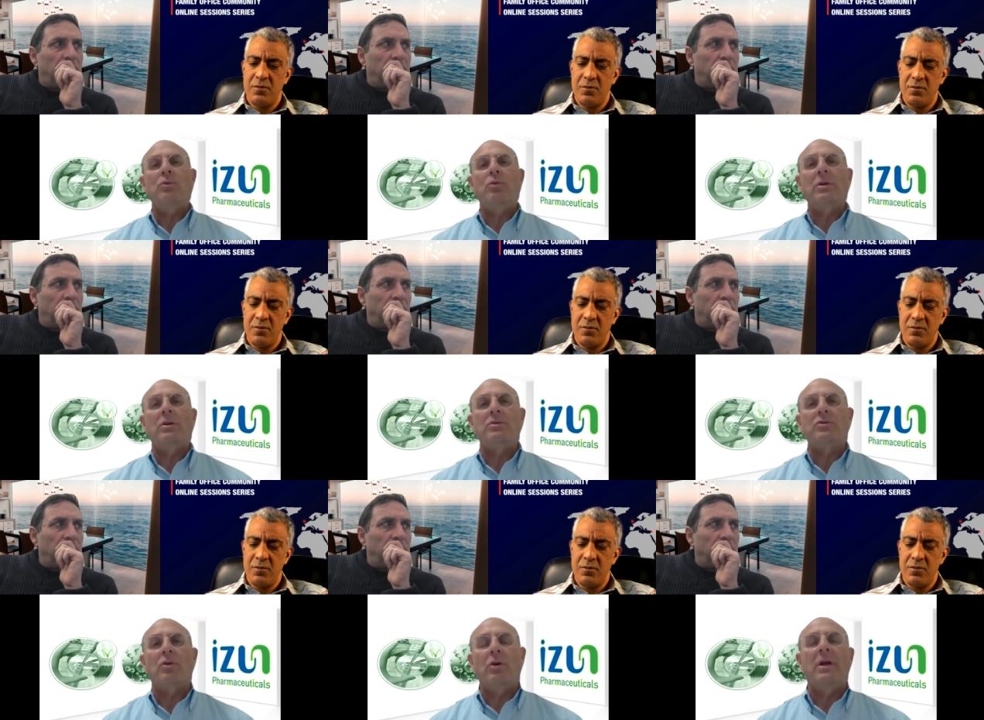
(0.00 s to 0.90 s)
Speaker 1: you would
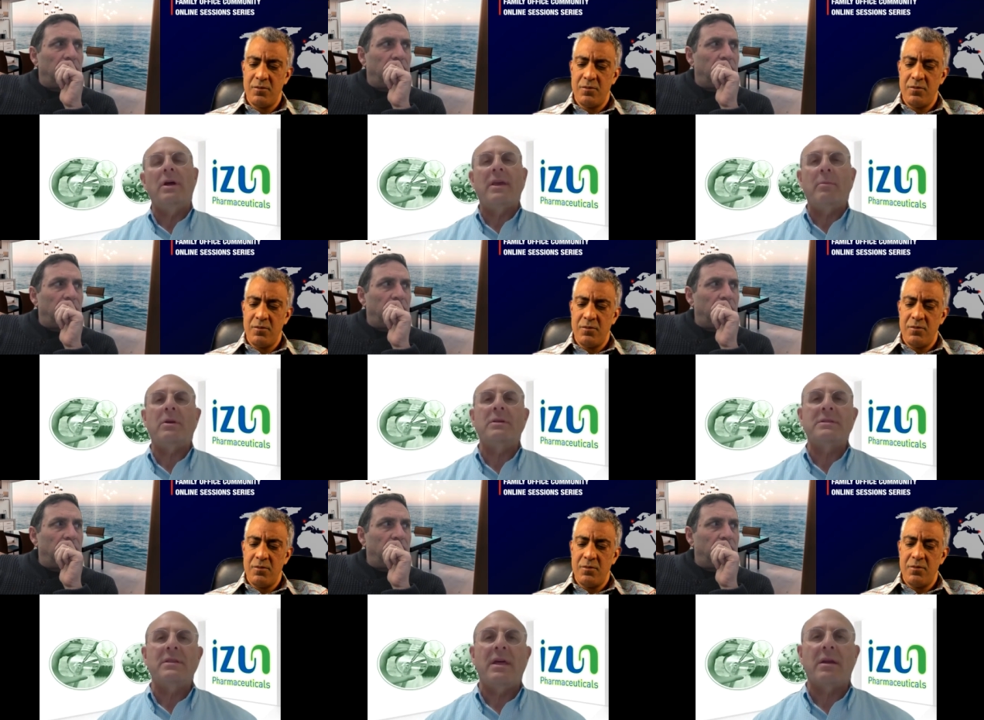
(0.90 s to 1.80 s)
control a chemical
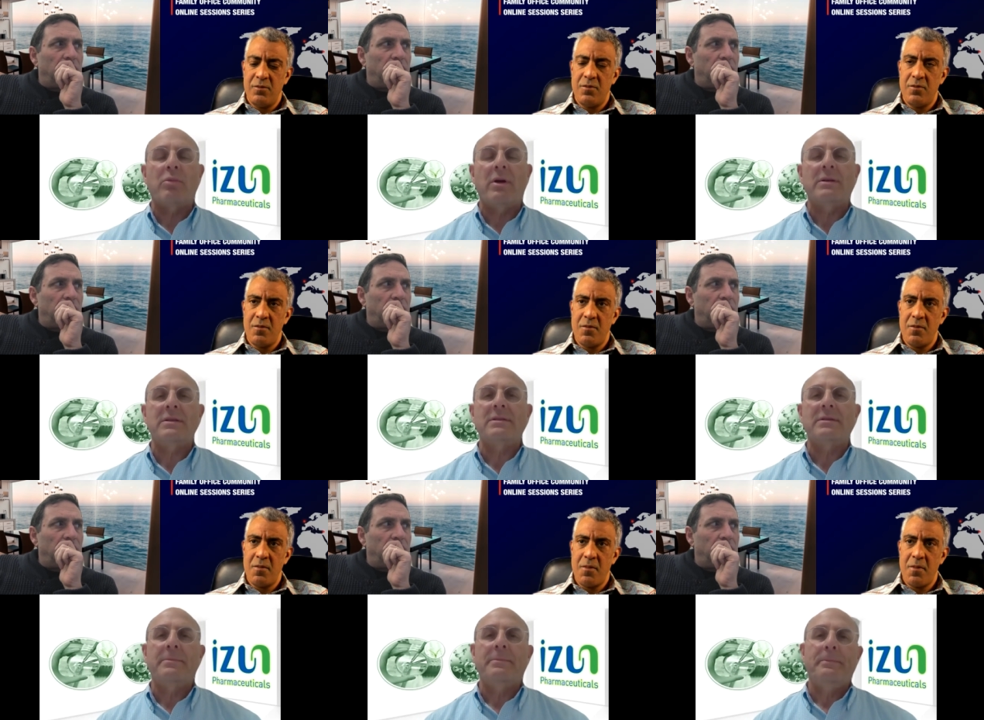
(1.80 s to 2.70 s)
synthetic
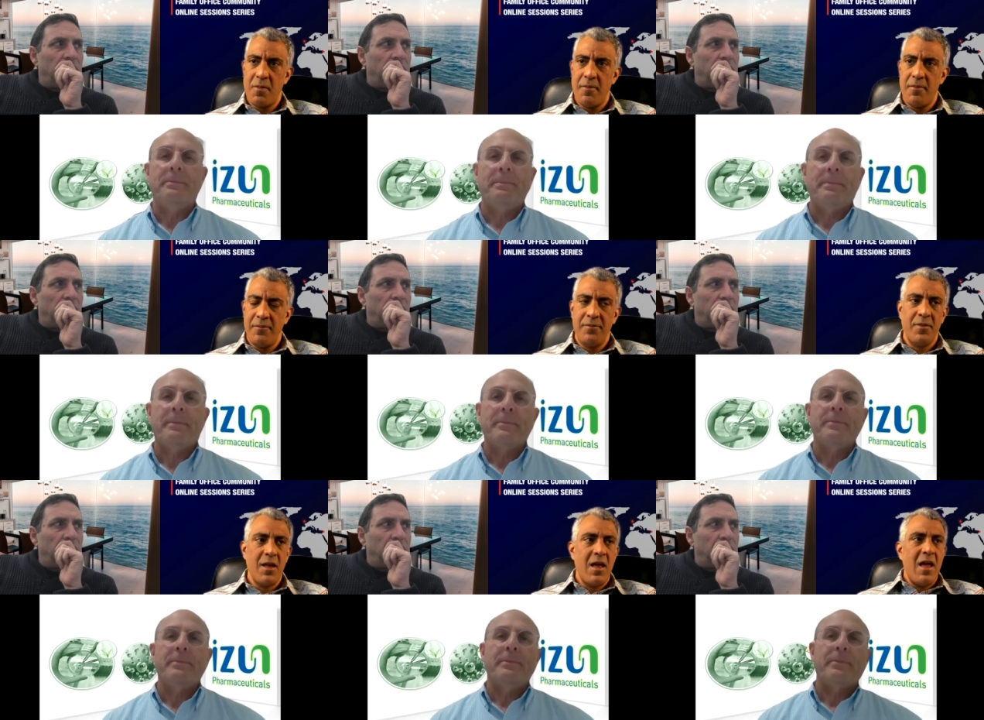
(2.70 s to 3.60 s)
process.
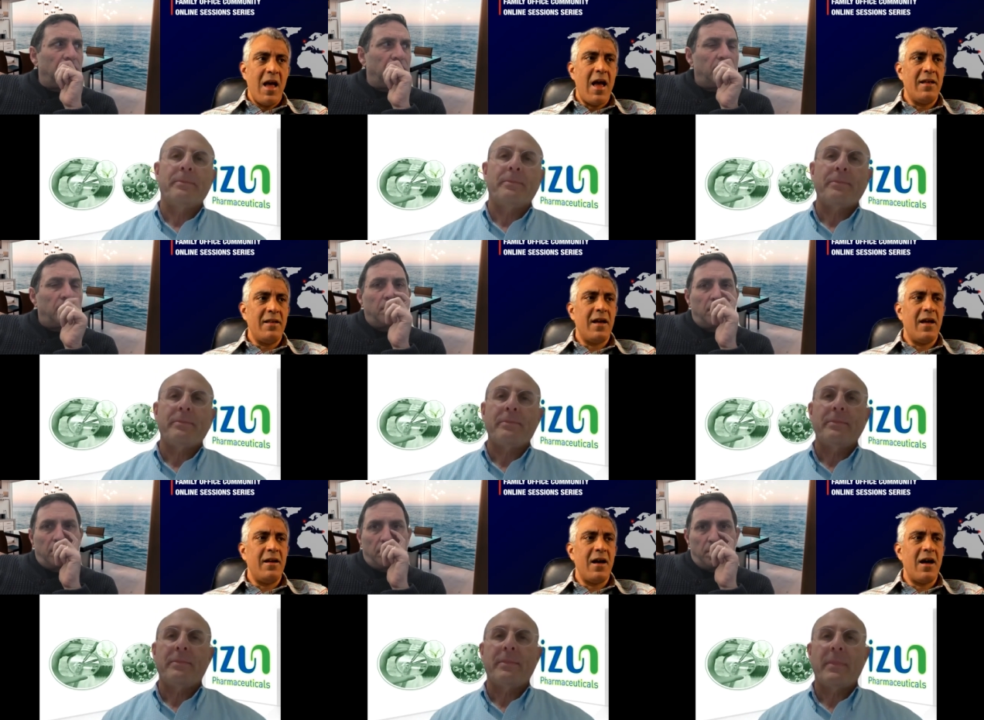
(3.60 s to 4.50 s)
And,
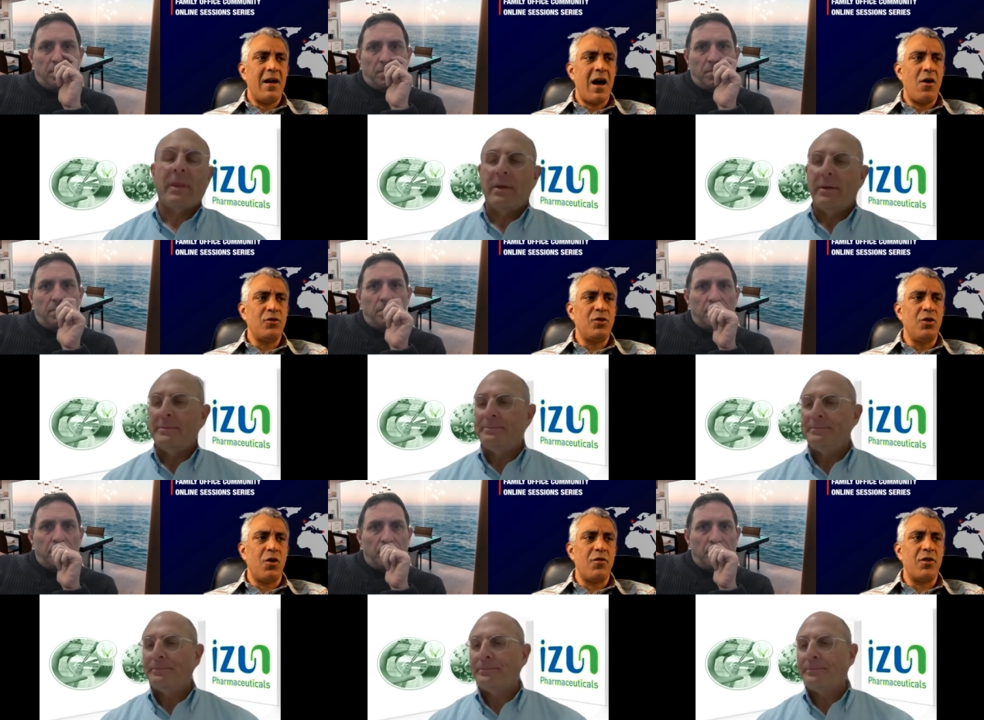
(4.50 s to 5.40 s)
and, and how do
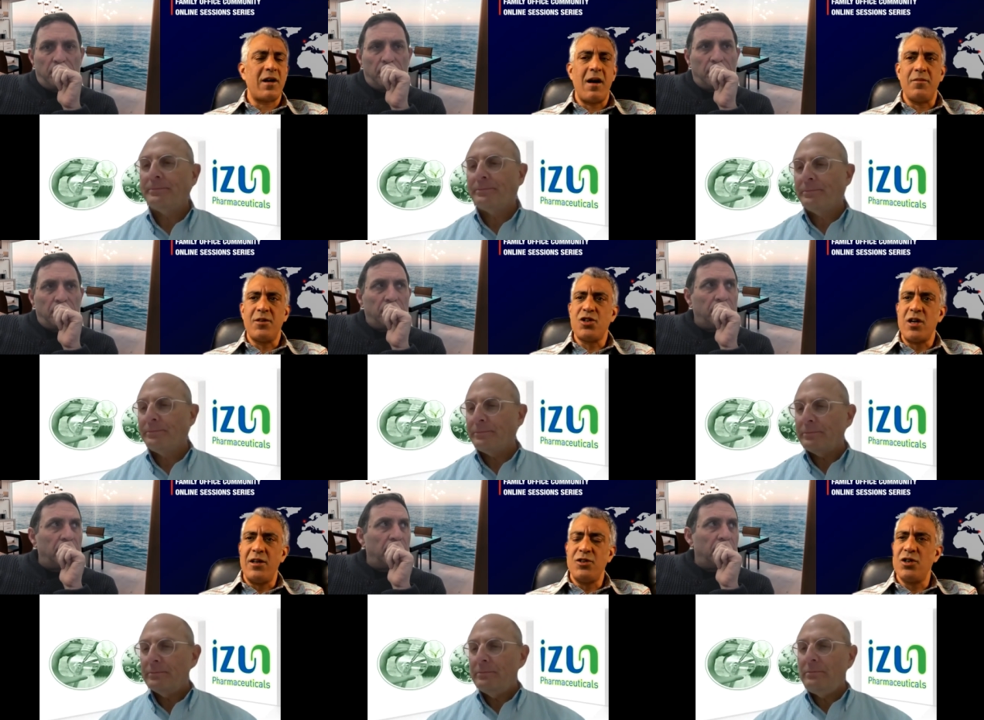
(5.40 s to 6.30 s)
you overcome the
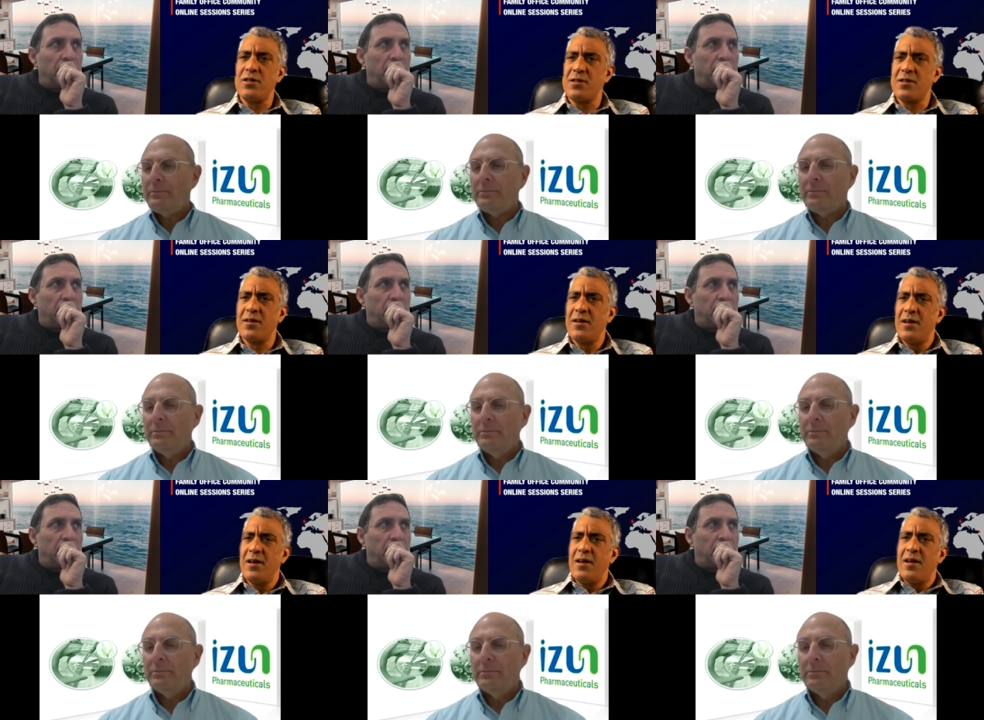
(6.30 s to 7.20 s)
Speaker 2: challenges
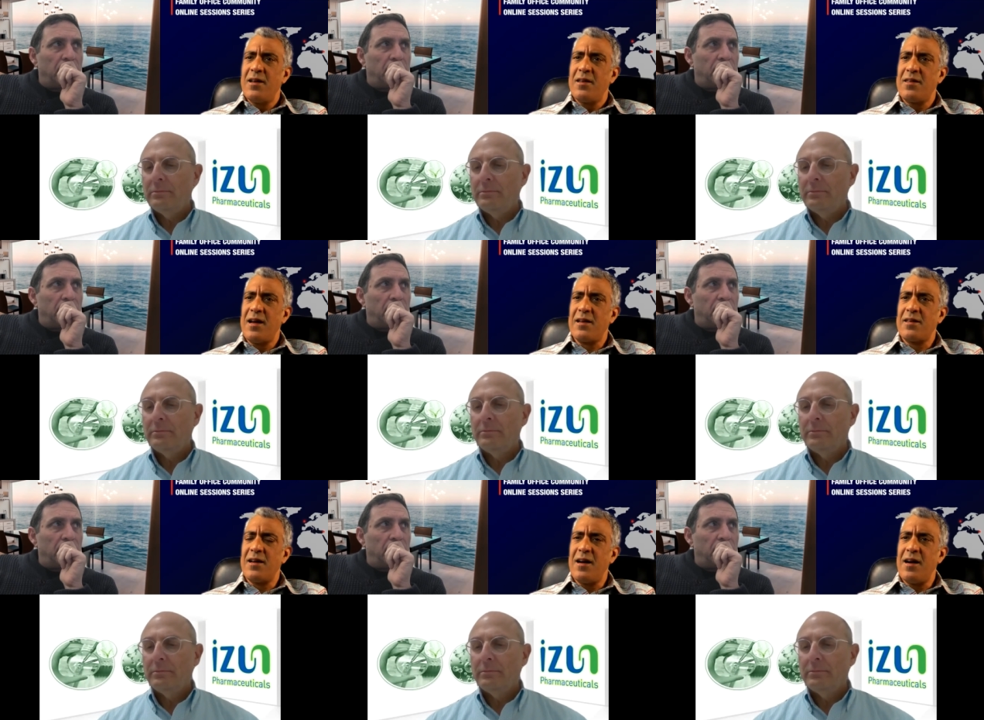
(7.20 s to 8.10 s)

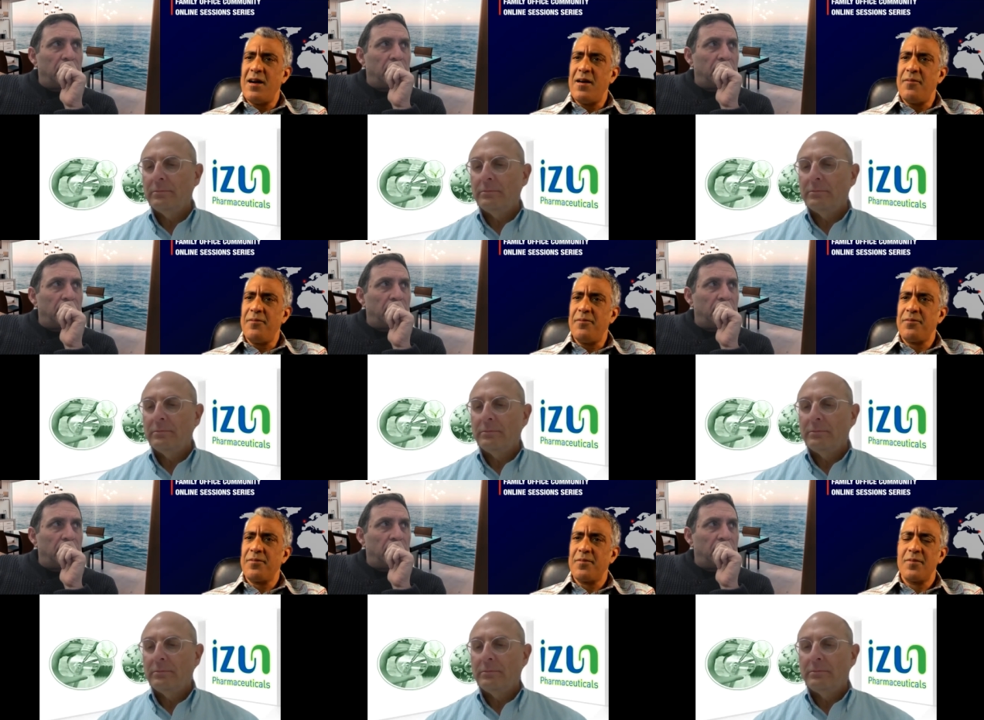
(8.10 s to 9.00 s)
that
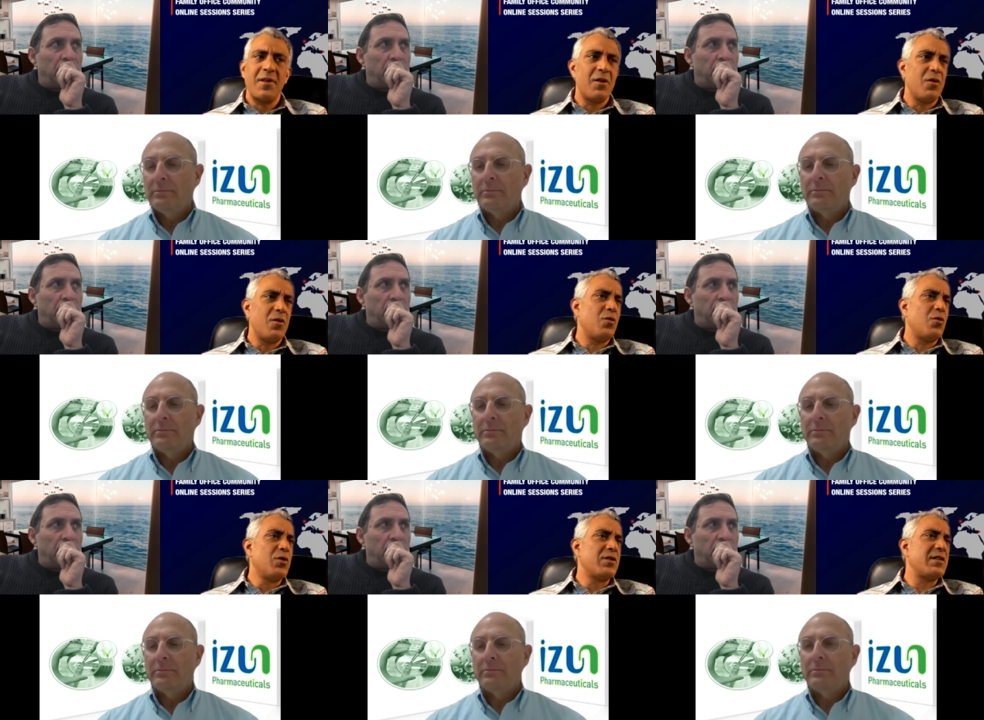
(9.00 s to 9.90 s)
um,
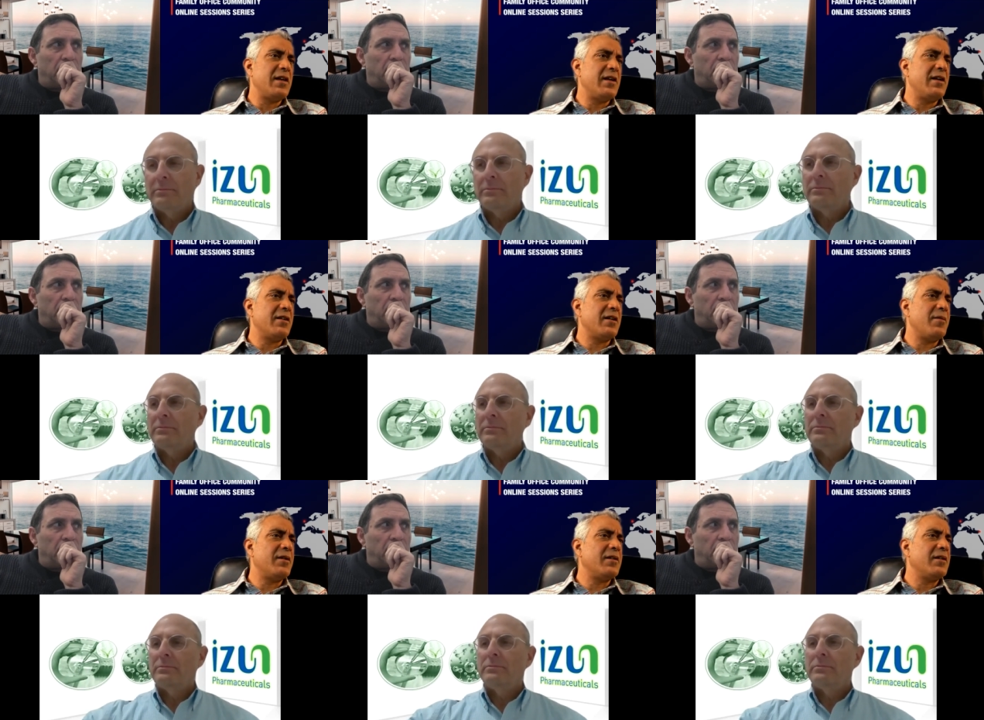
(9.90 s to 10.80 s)
we're seeing here?
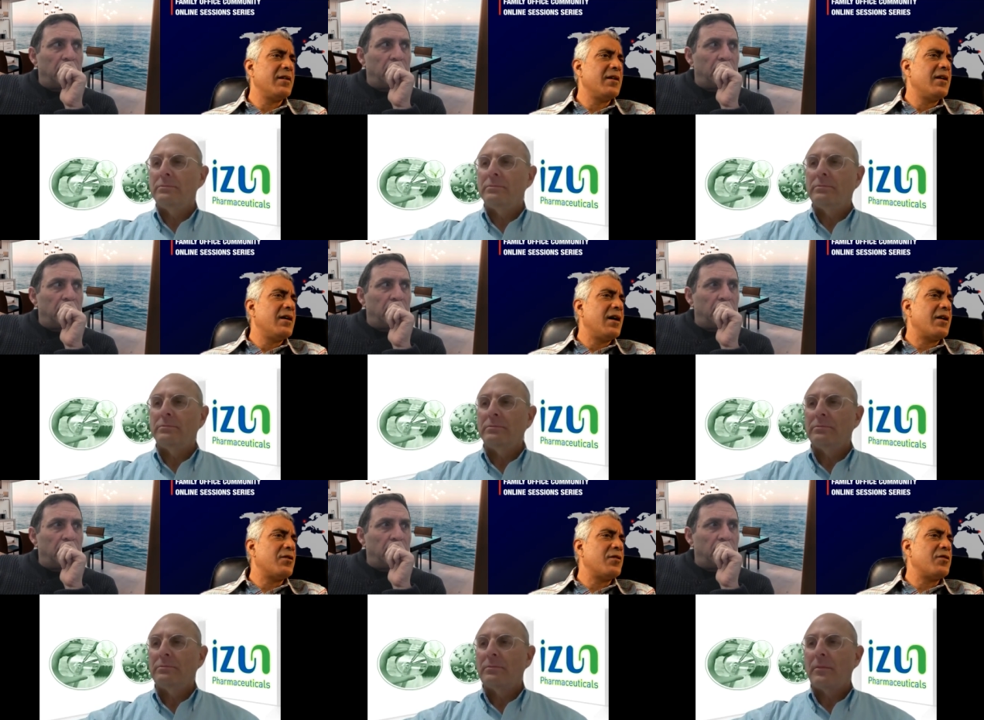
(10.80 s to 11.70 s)
I mean,
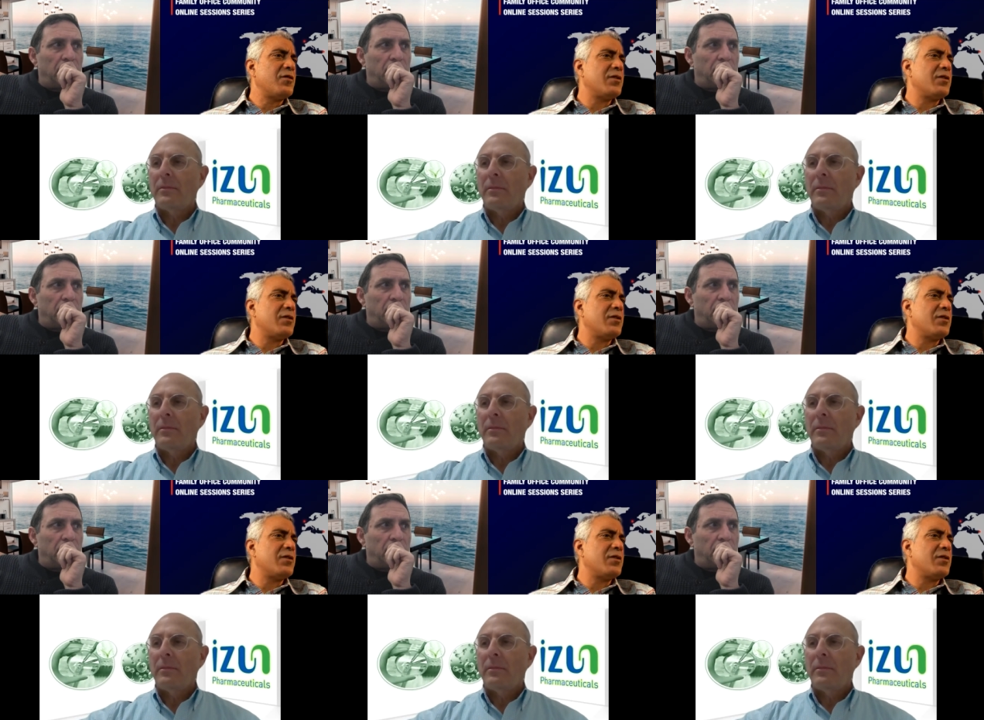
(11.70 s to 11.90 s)
I don't know if